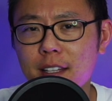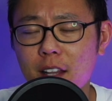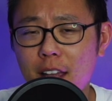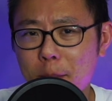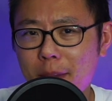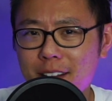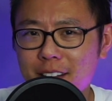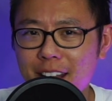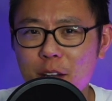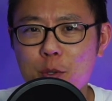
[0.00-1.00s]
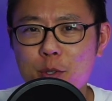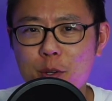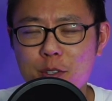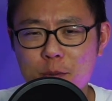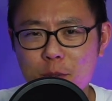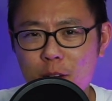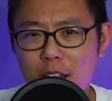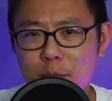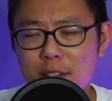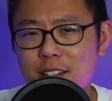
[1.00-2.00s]
the like button and also to
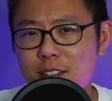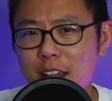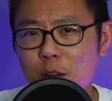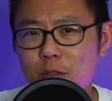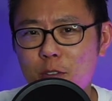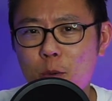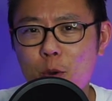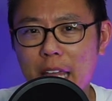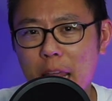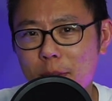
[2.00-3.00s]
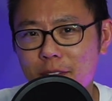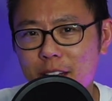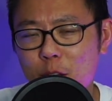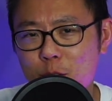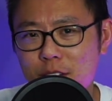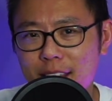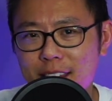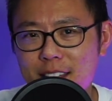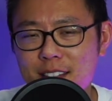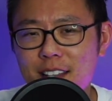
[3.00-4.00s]
subscribe to this channel for more gaming videos like
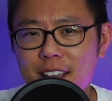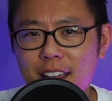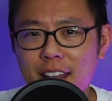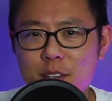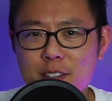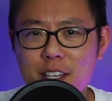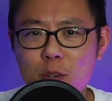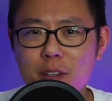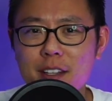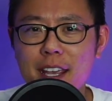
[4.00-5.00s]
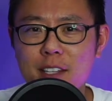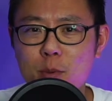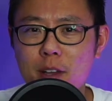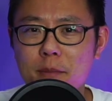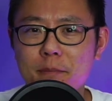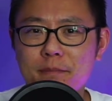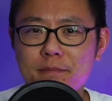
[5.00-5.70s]
this. And I'll see you in the next one.